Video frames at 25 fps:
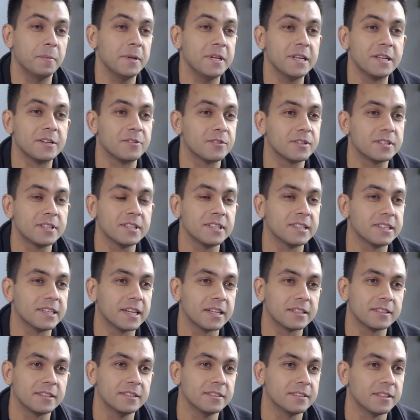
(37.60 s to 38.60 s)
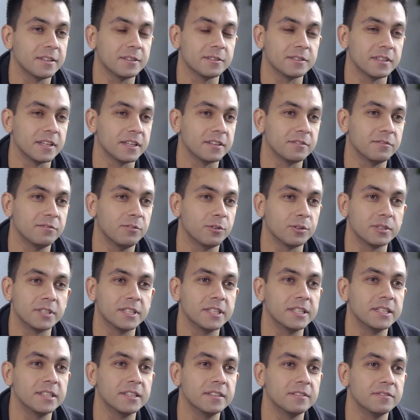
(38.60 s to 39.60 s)
been interested in tech since I was like
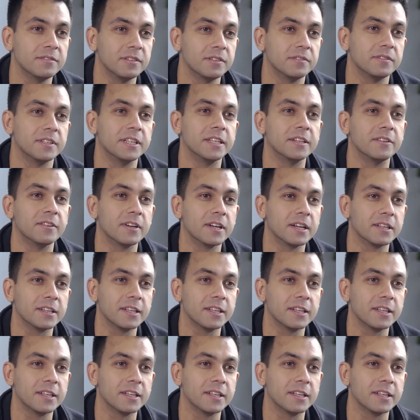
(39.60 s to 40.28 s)
14, 15, right?